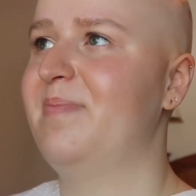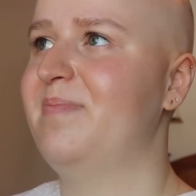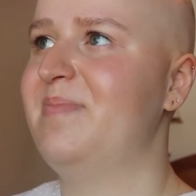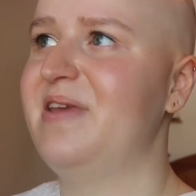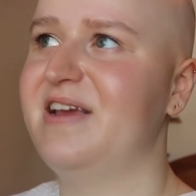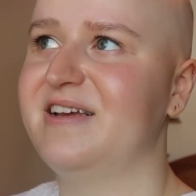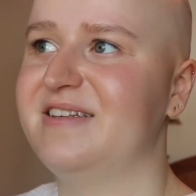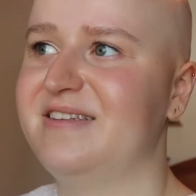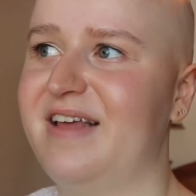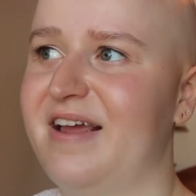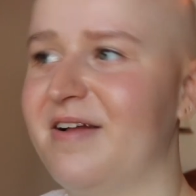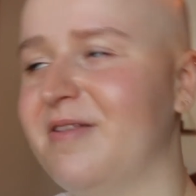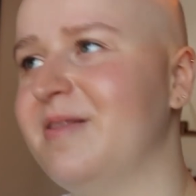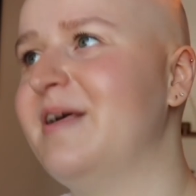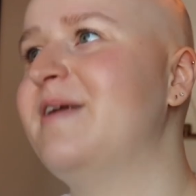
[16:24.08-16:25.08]
Because
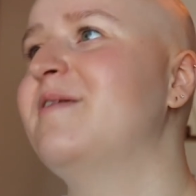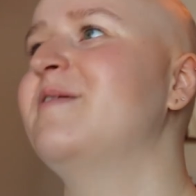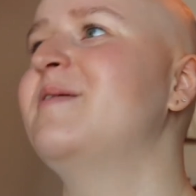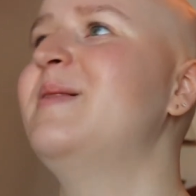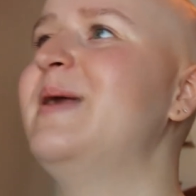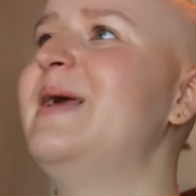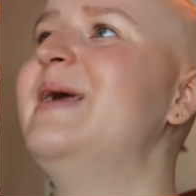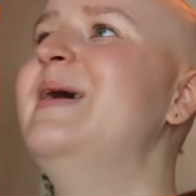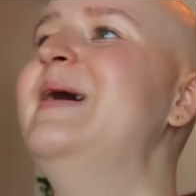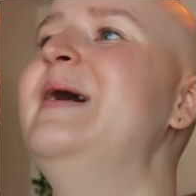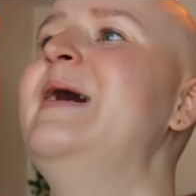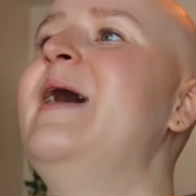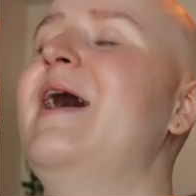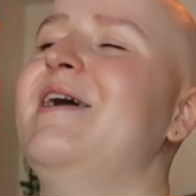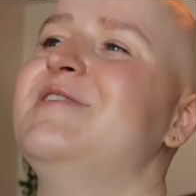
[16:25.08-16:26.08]
like literally
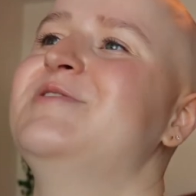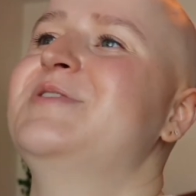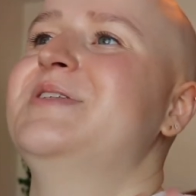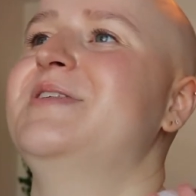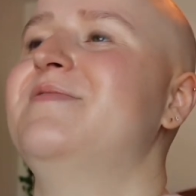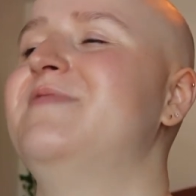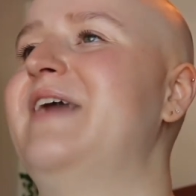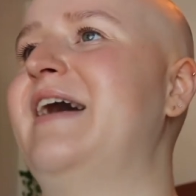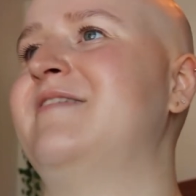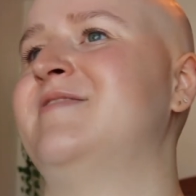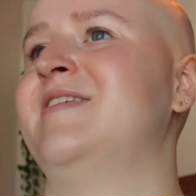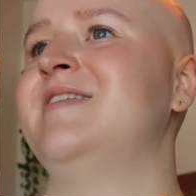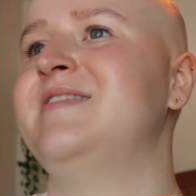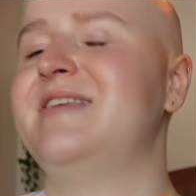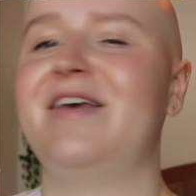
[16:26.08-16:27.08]
hundreds of
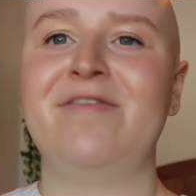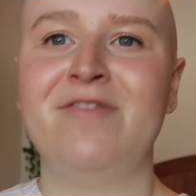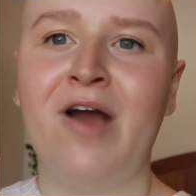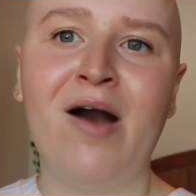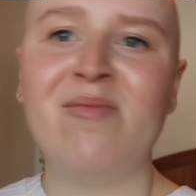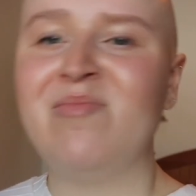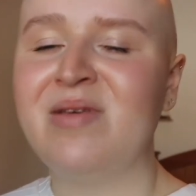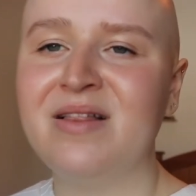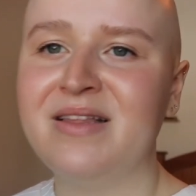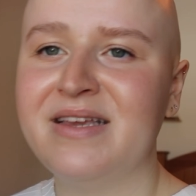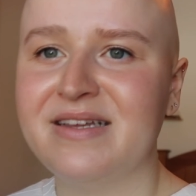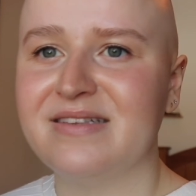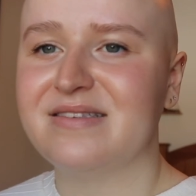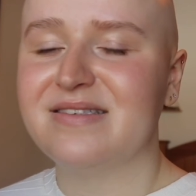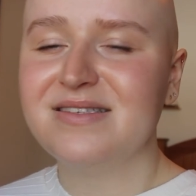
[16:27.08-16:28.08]
thousands, if not
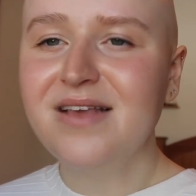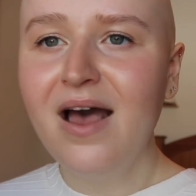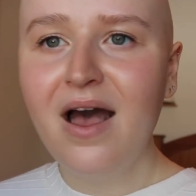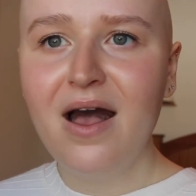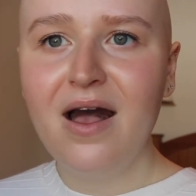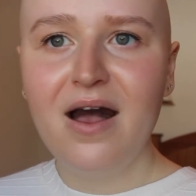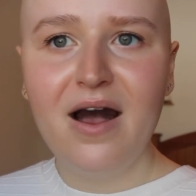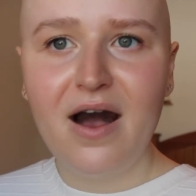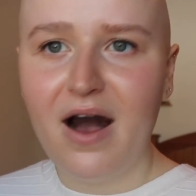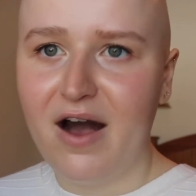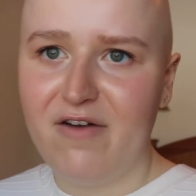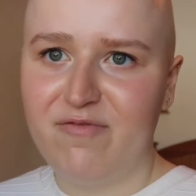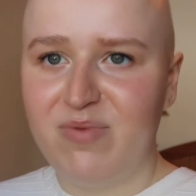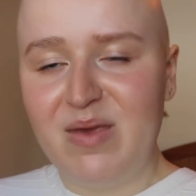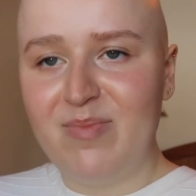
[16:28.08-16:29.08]
millions
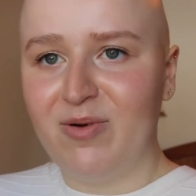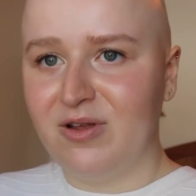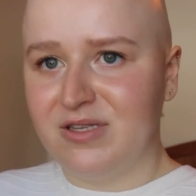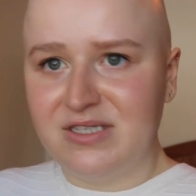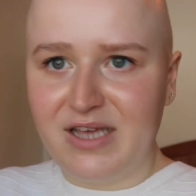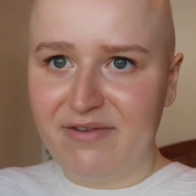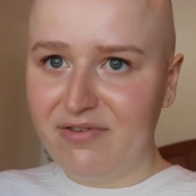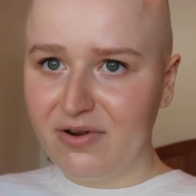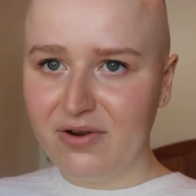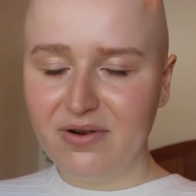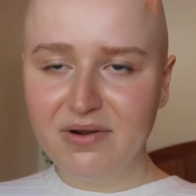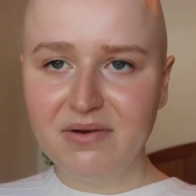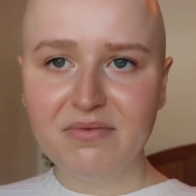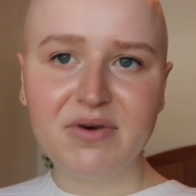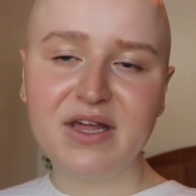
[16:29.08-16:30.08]
of people
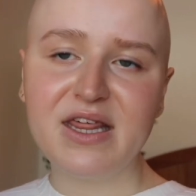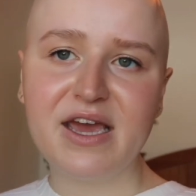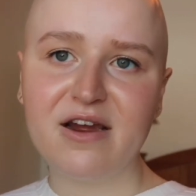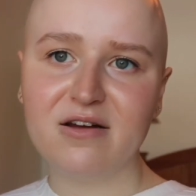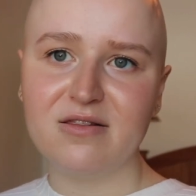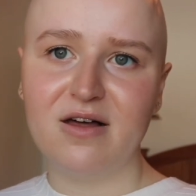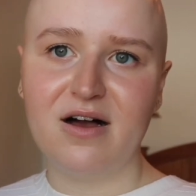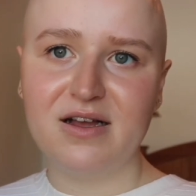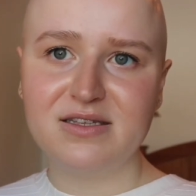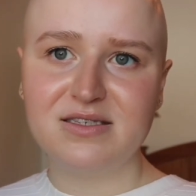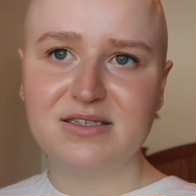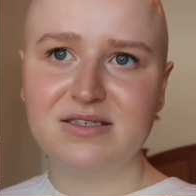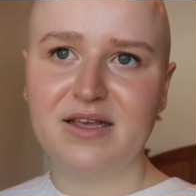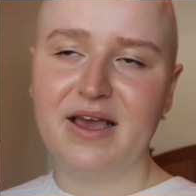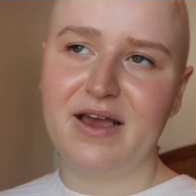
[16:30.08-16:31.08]
suffer with hair
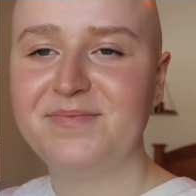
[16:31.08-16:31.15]
loss.